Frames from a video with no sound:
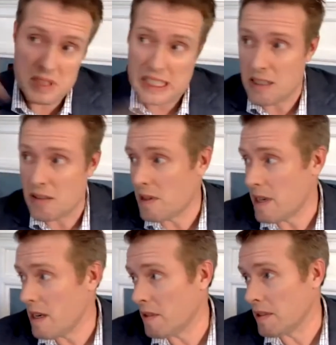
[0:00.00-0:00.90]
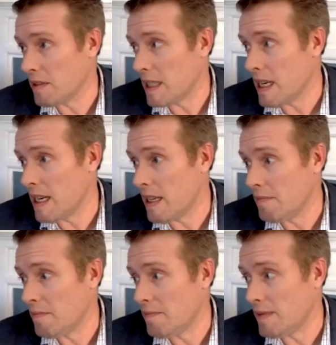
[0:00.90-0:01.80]
you know, whatever,
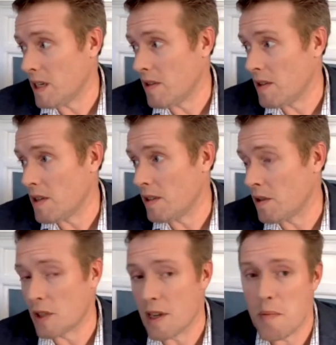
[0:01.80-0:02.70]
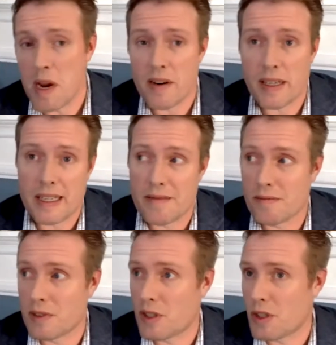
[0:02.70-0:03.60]
um, other early
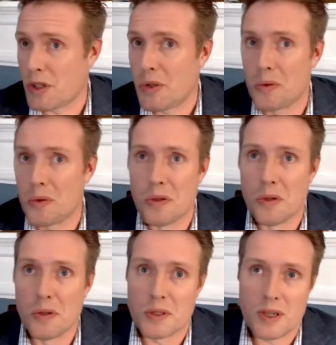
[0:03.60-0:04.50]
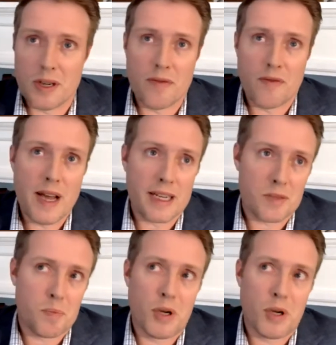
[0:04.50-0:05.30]
American tools, artifacts,